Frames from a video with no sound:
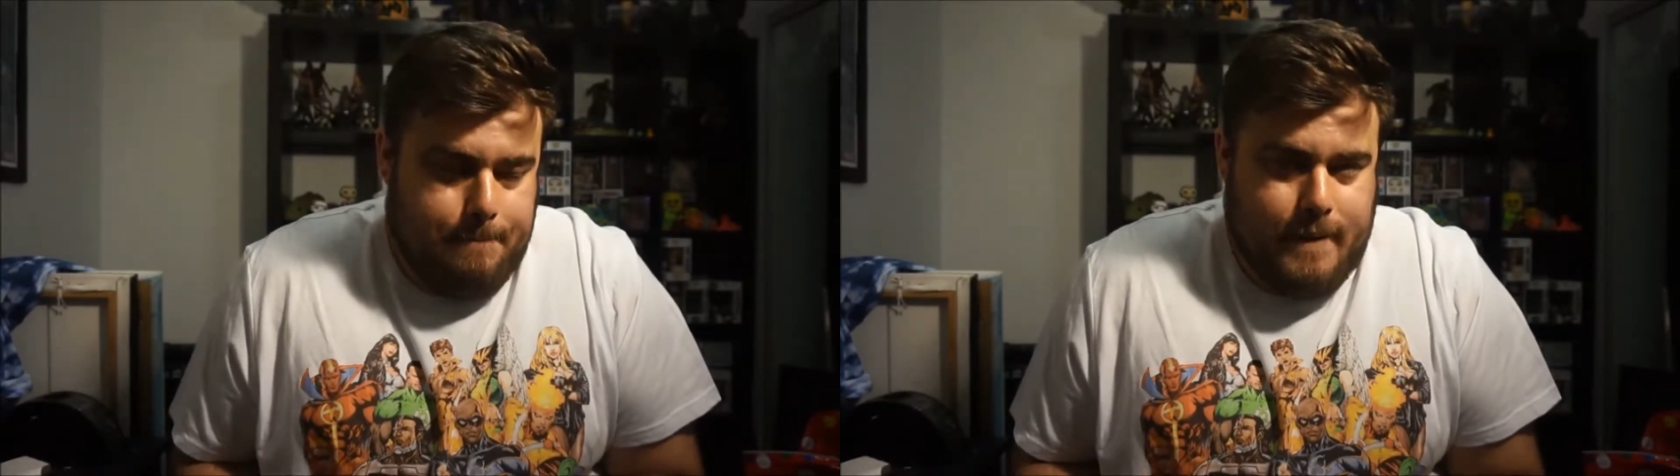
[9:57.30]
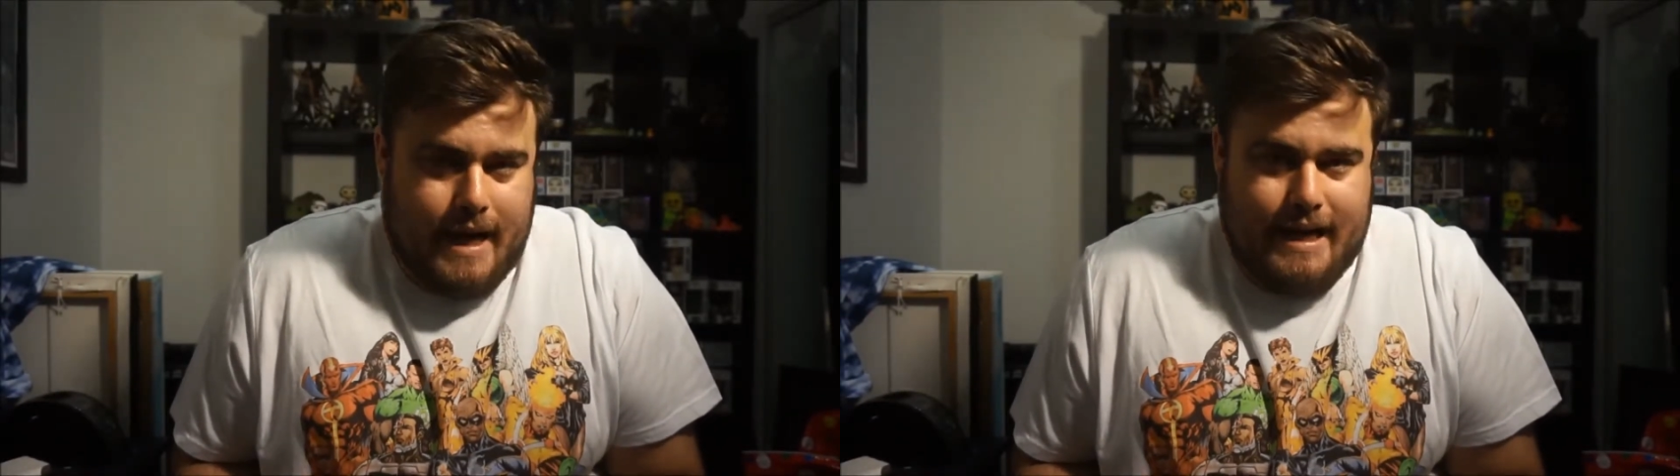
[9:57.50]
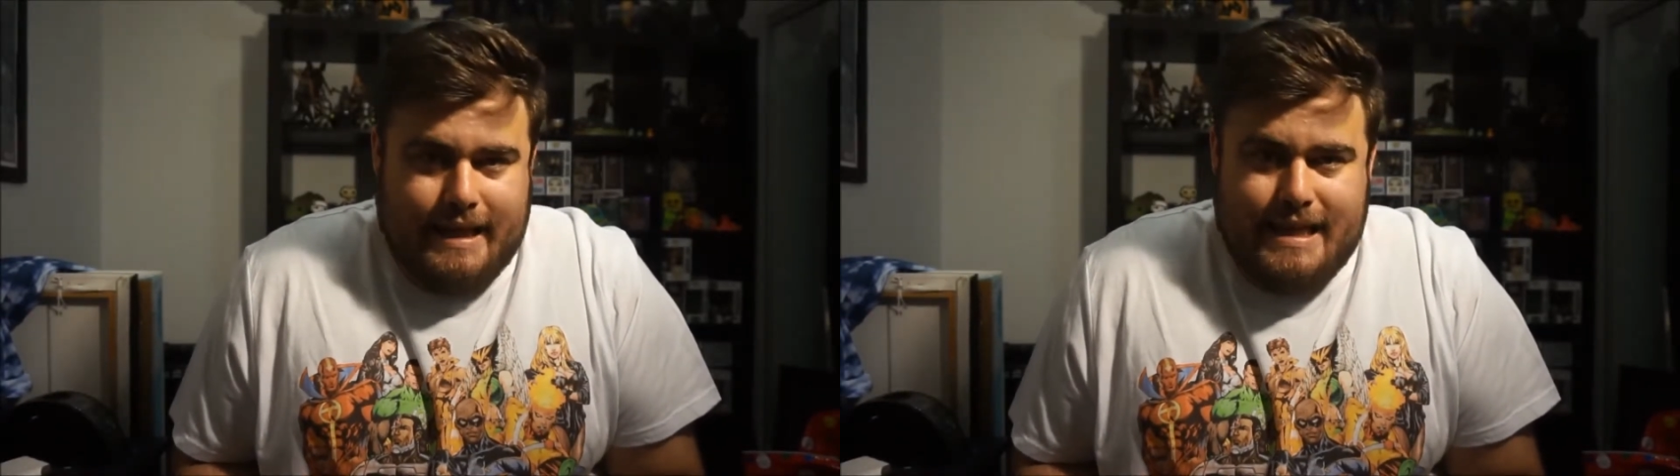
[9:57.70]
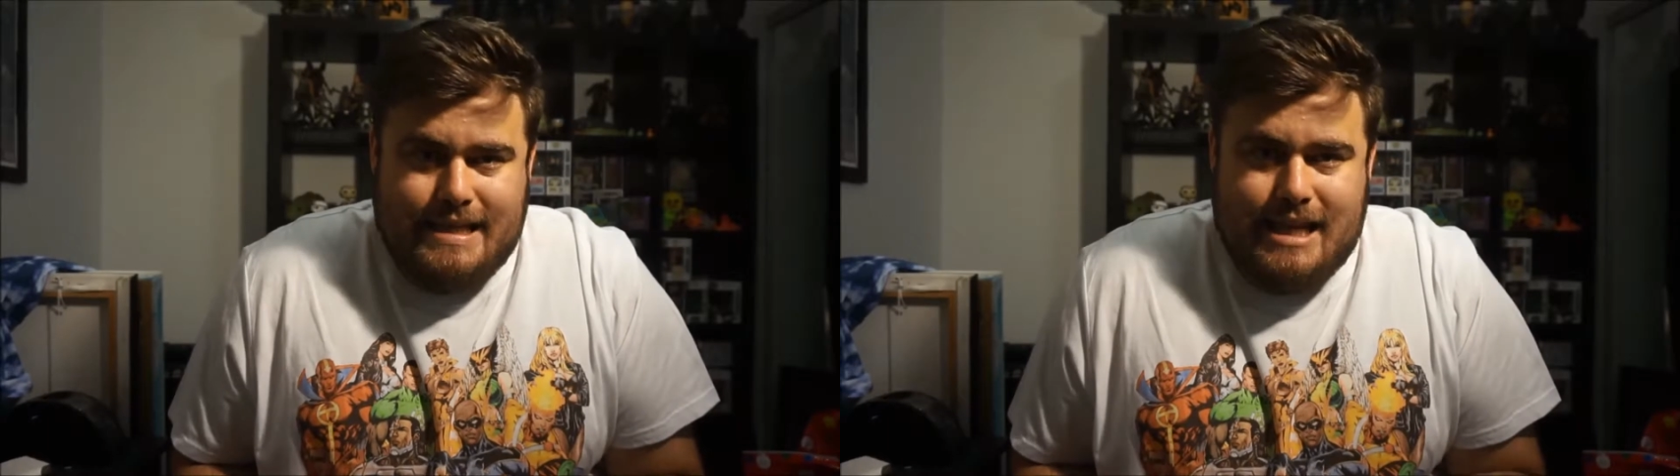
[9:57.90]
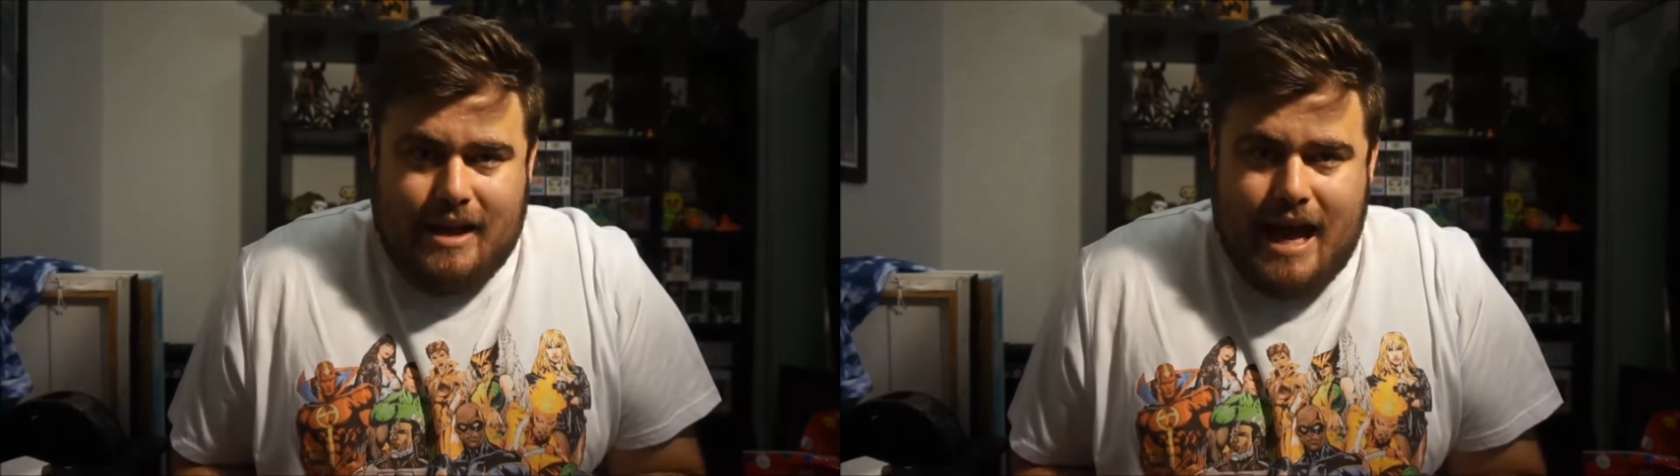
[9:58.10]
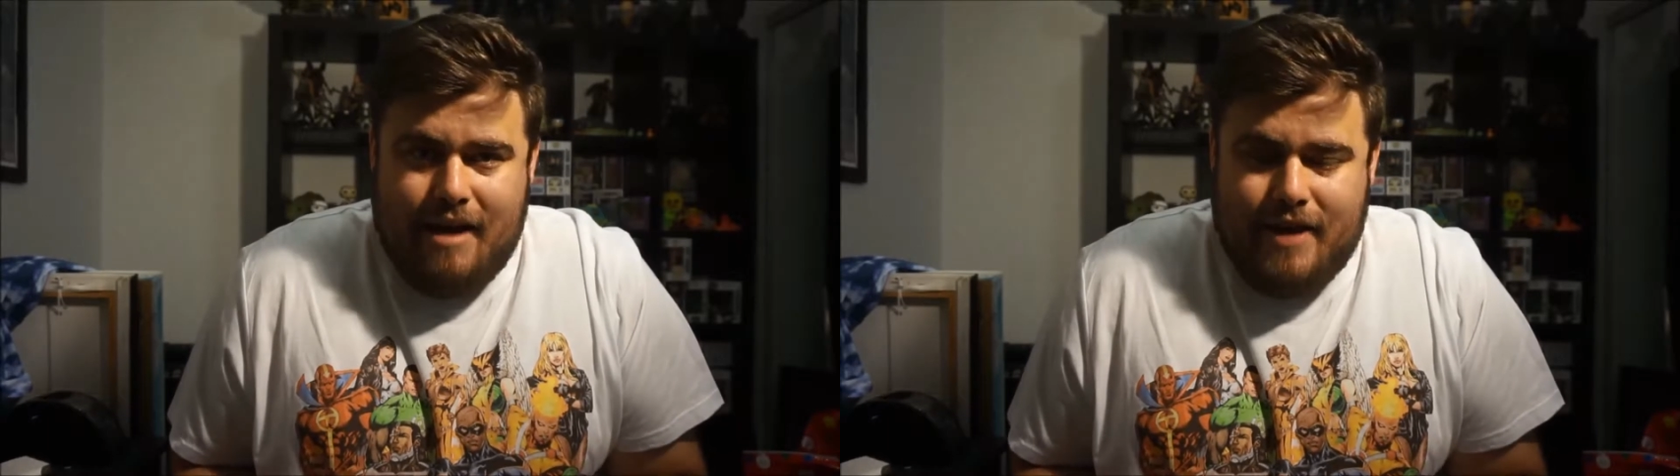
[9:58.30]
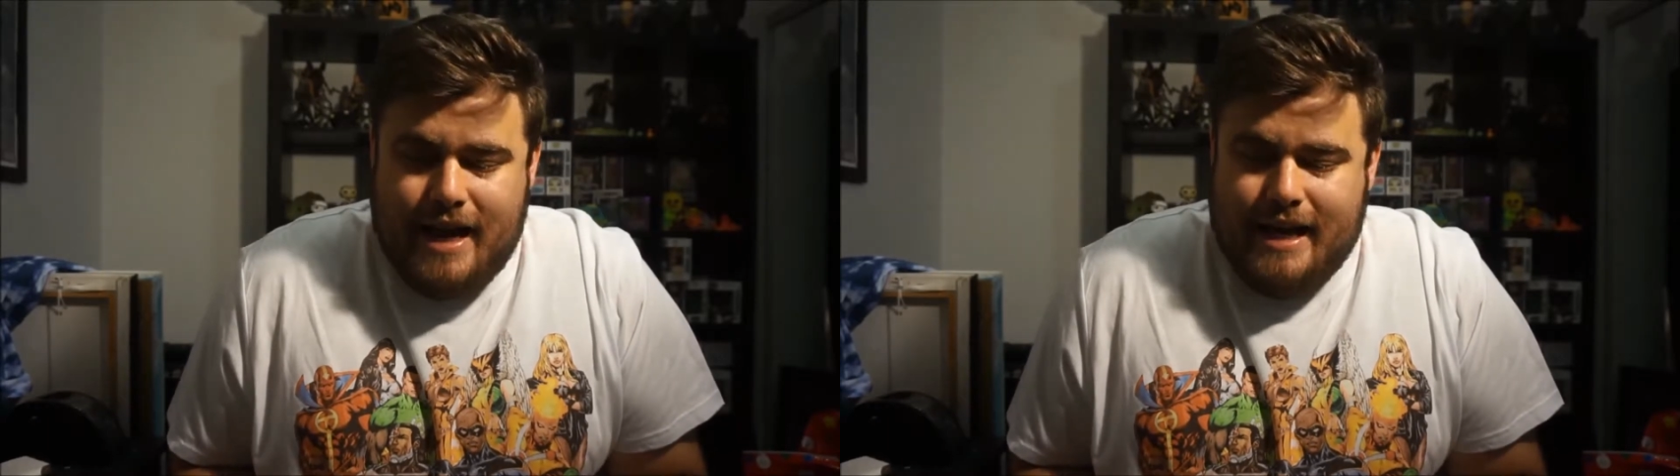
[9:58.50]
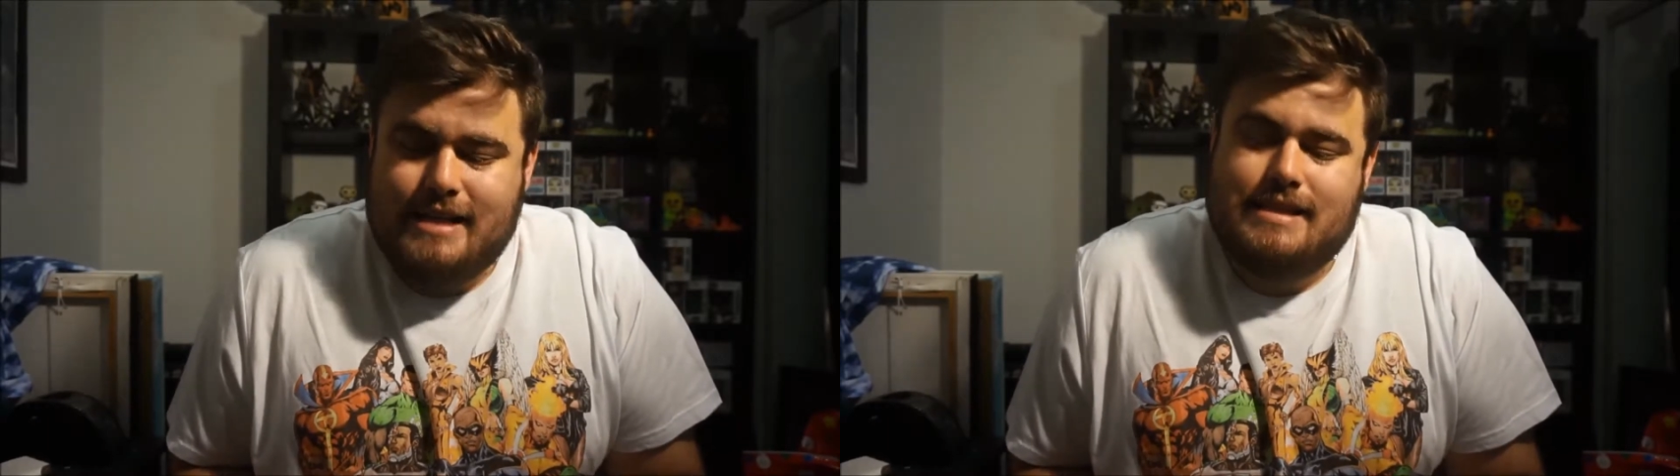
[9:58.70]
But at least I'll have
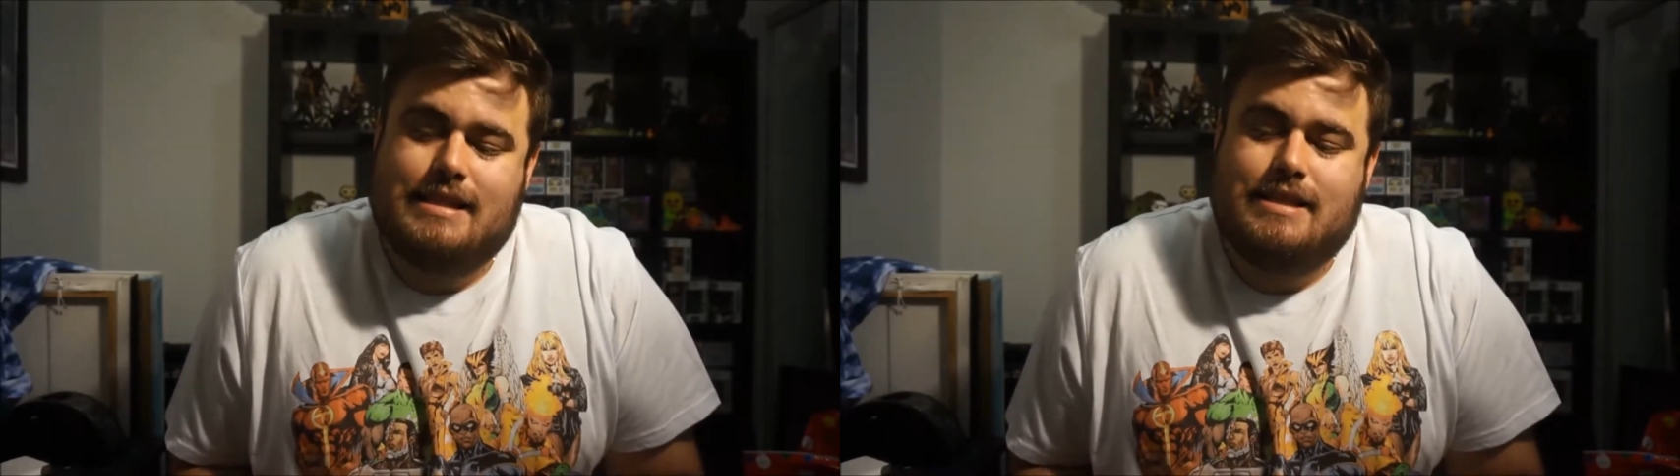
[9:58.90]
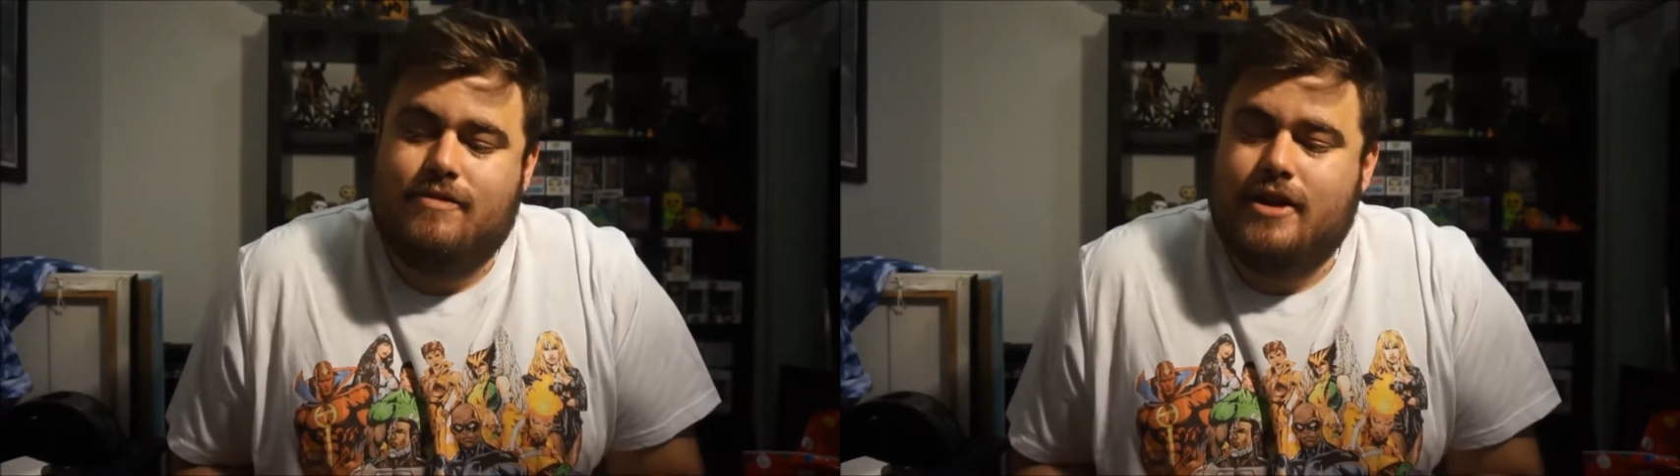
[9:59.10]
a consistent